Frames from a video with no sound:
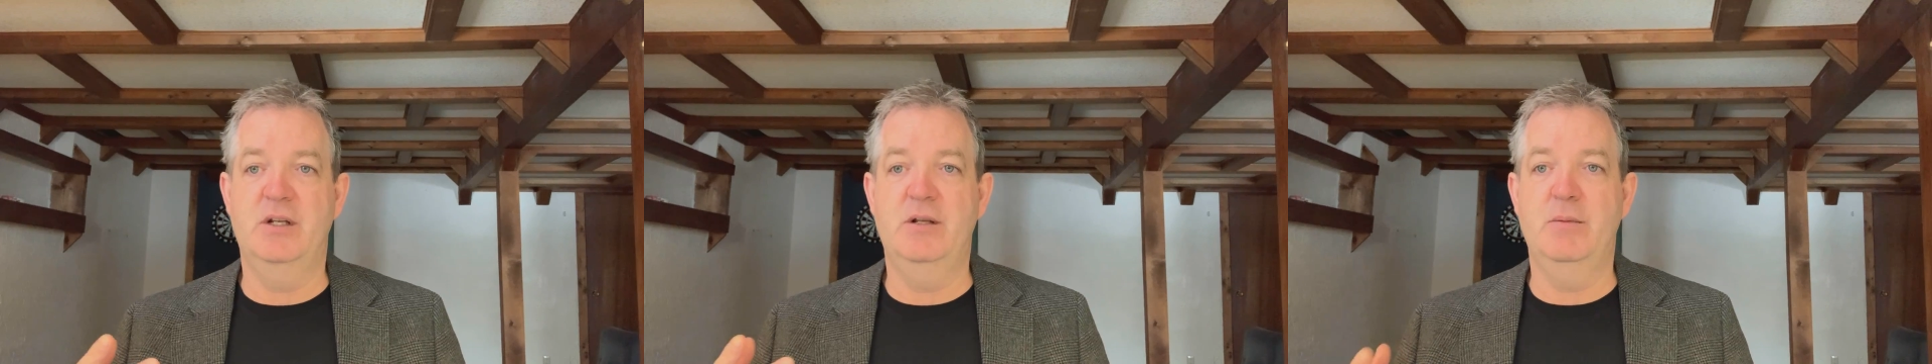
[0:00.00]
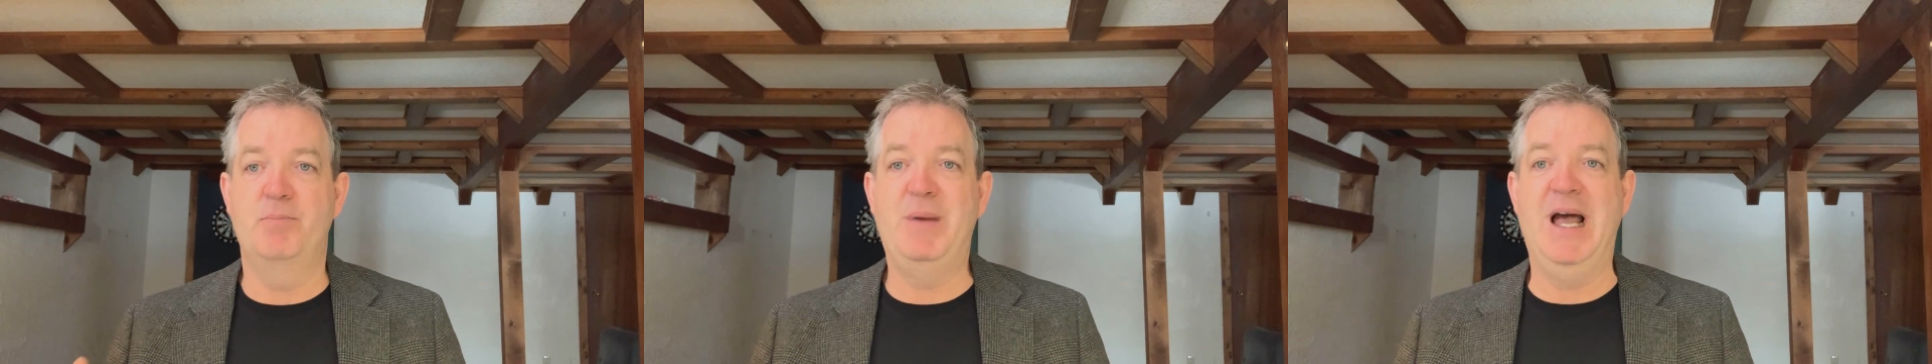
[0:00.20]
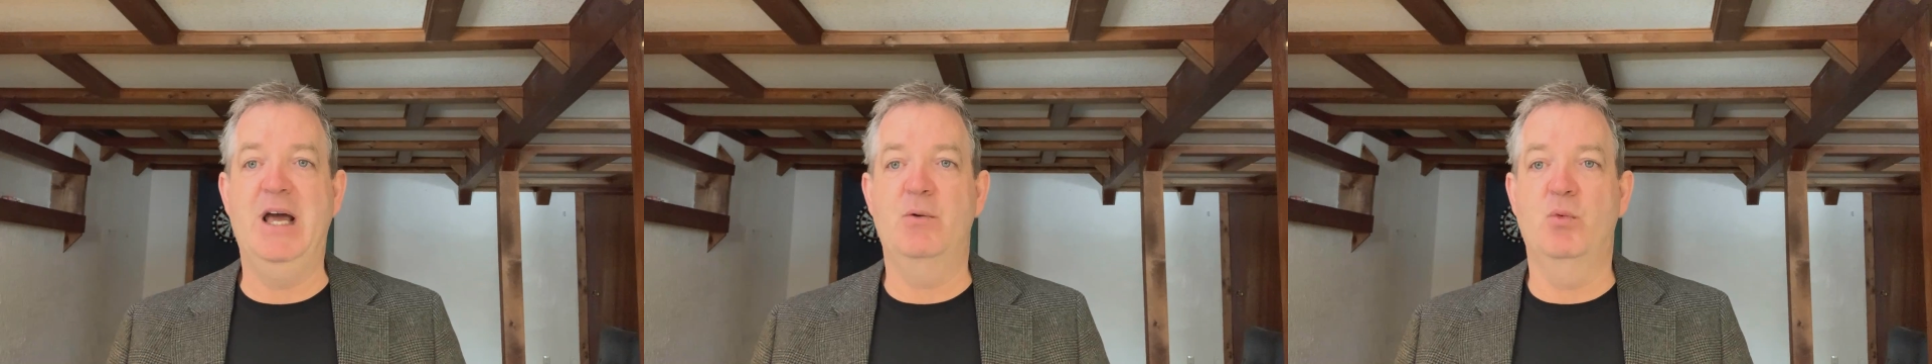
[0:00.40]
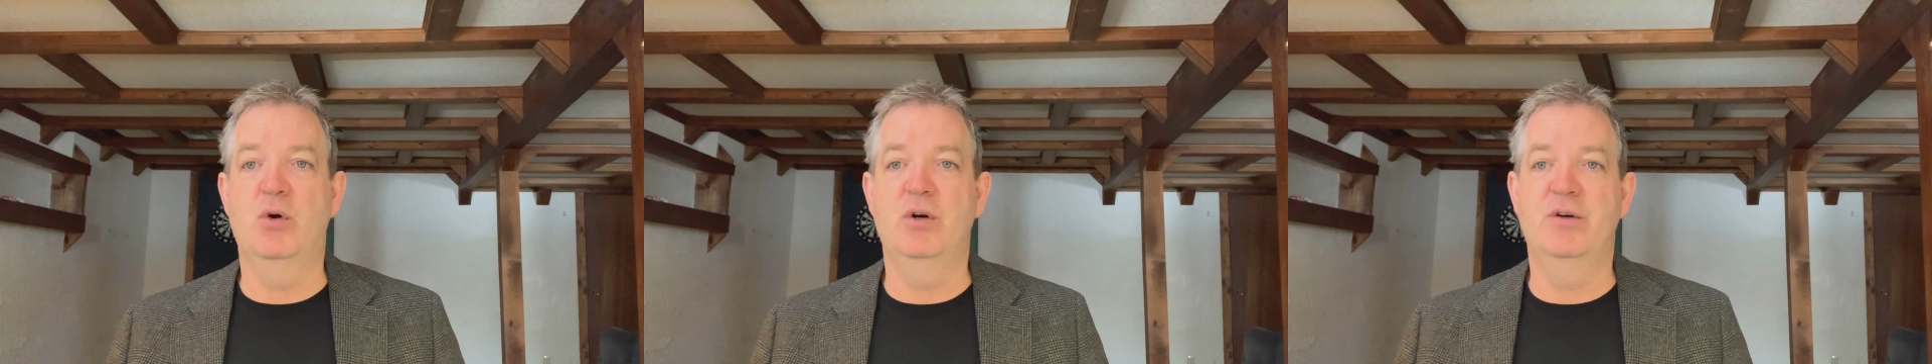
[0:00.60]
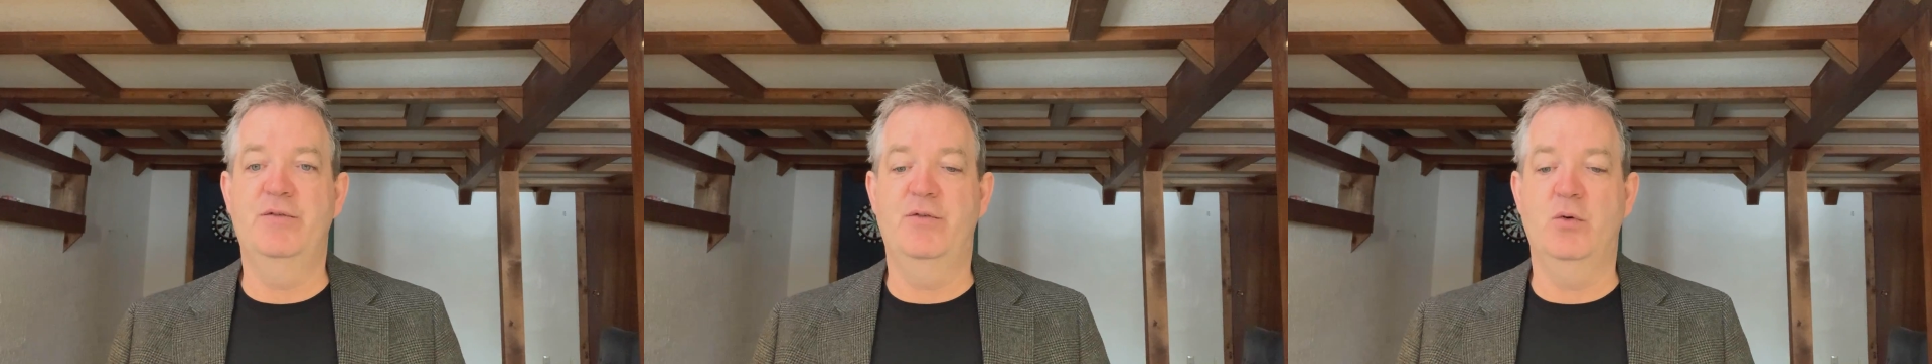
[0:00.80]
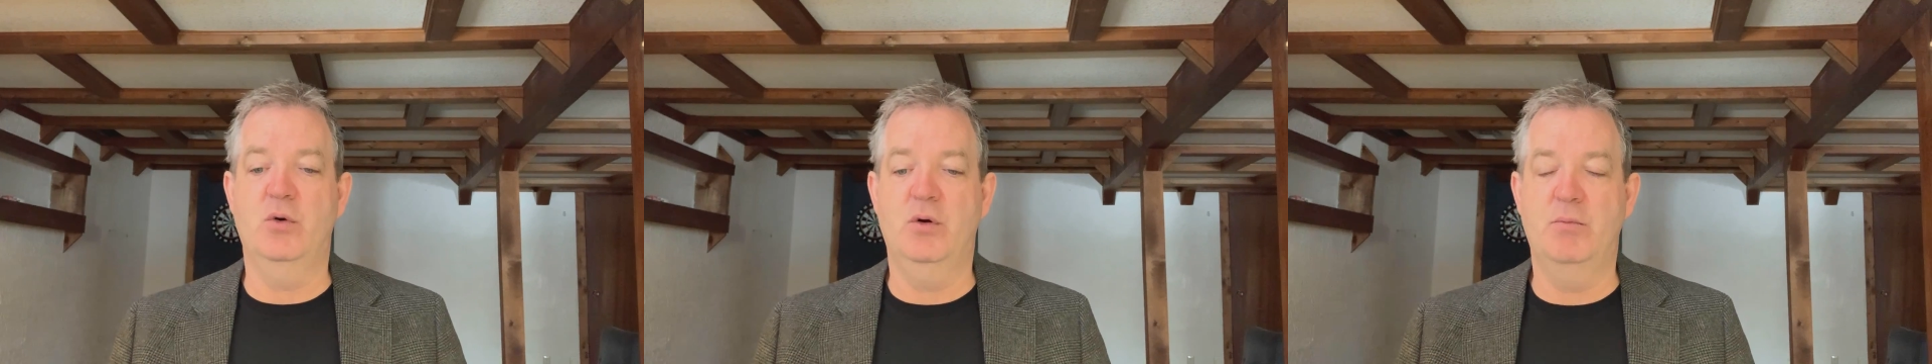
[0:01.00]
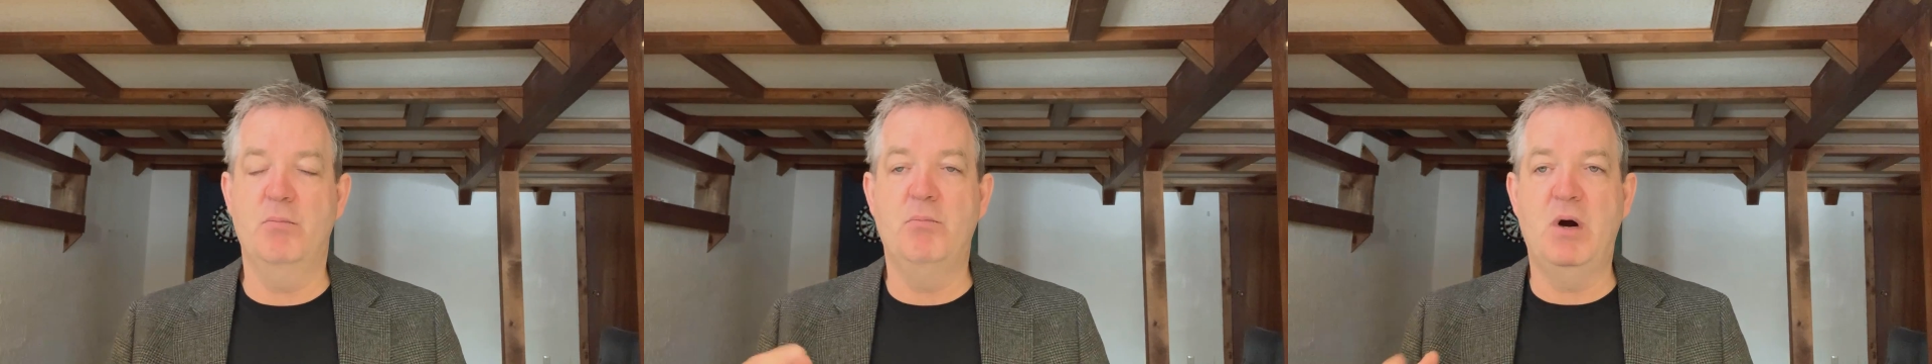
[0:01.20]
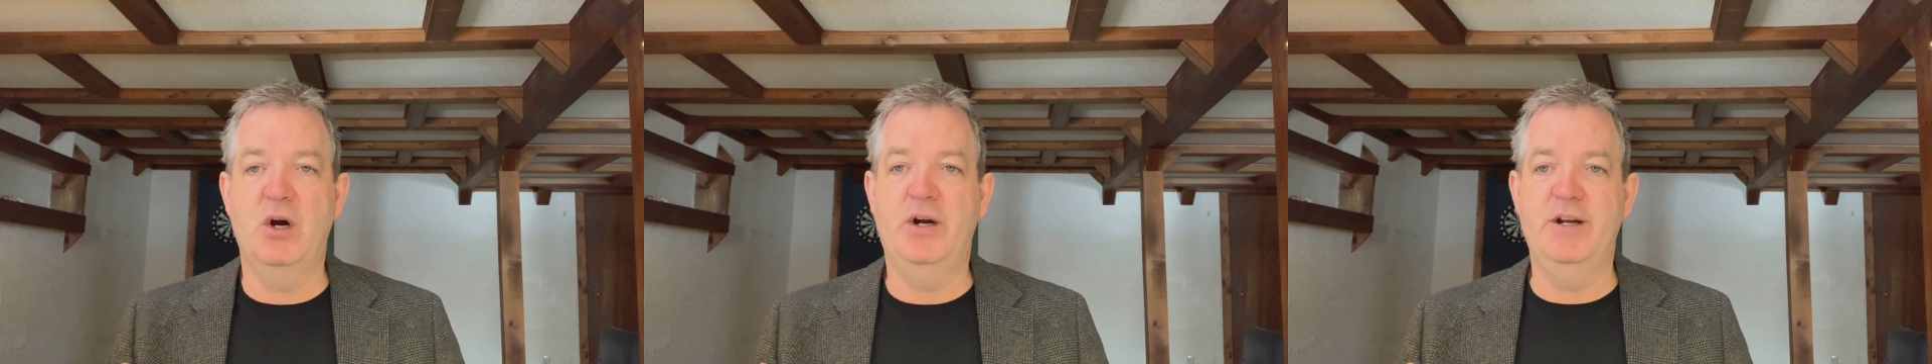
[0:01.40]
bad word for
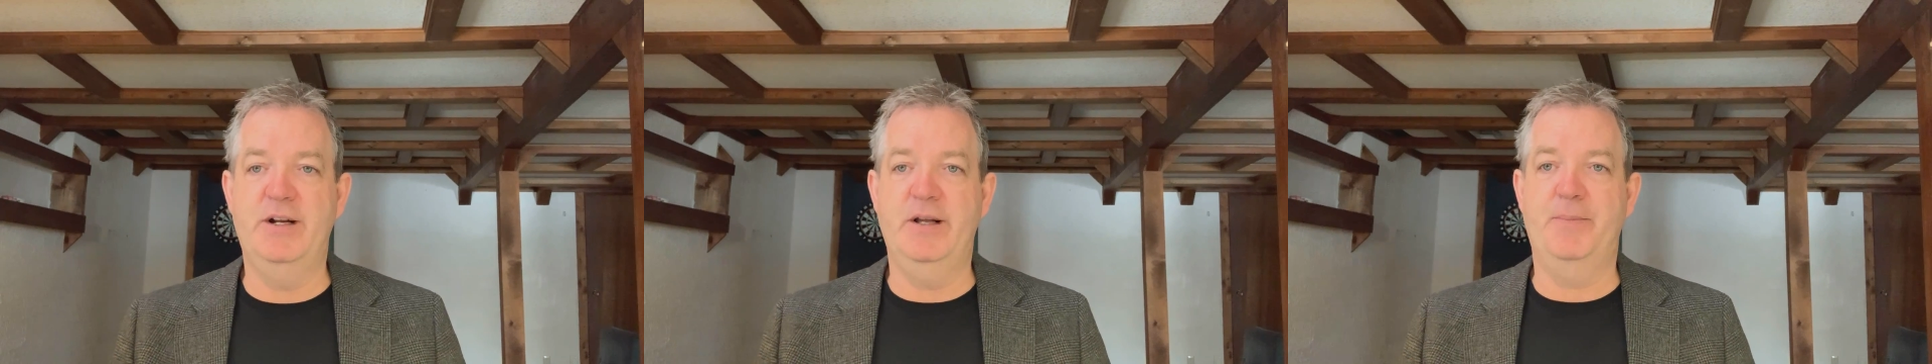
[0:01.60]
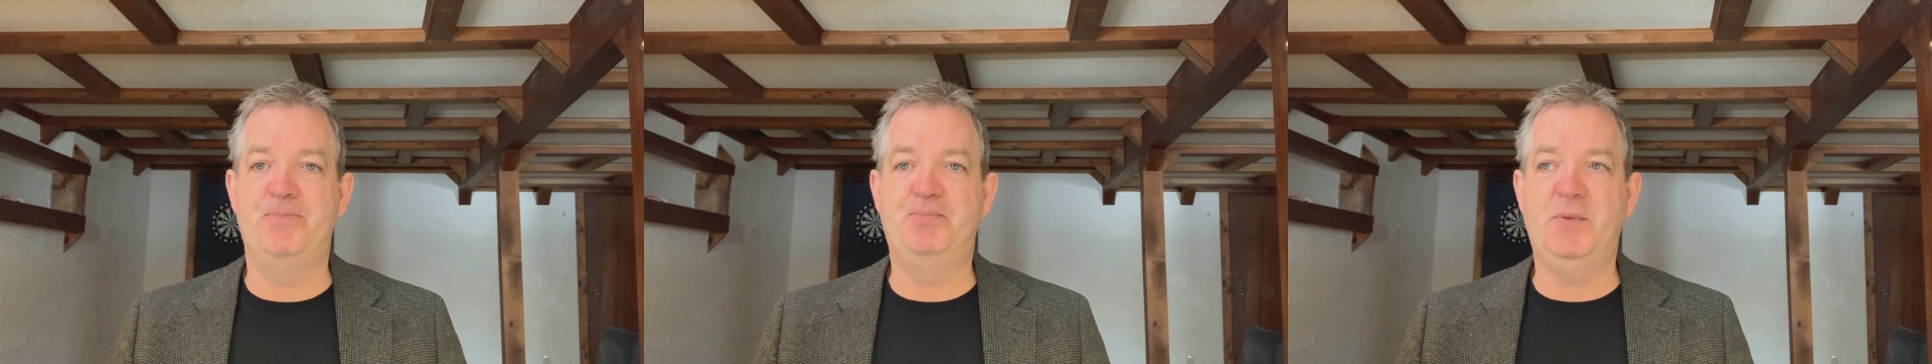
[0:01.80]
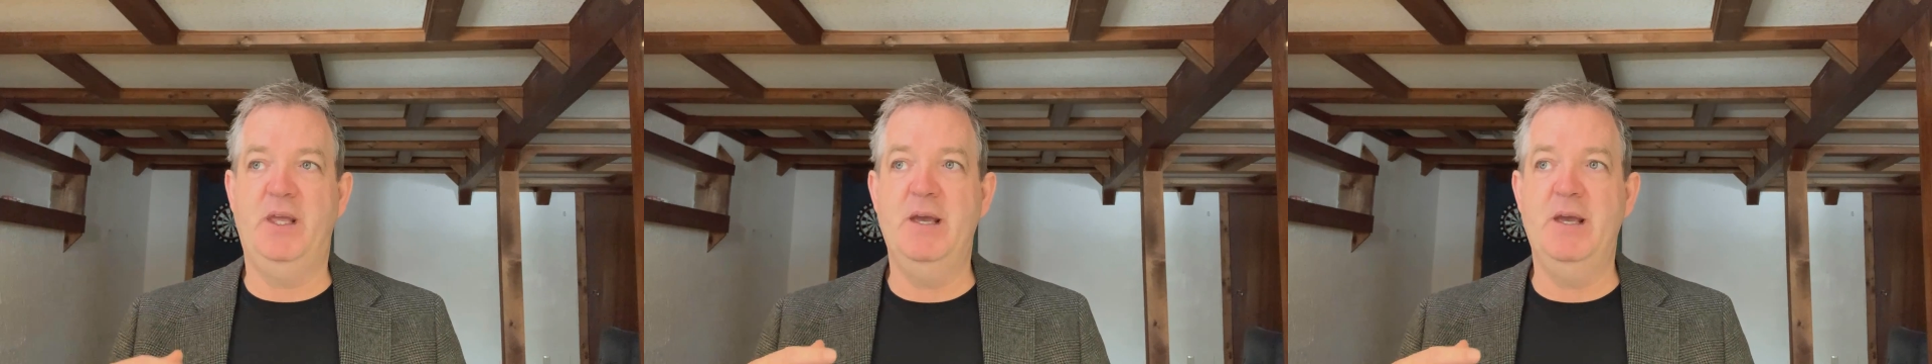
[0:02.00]
market it,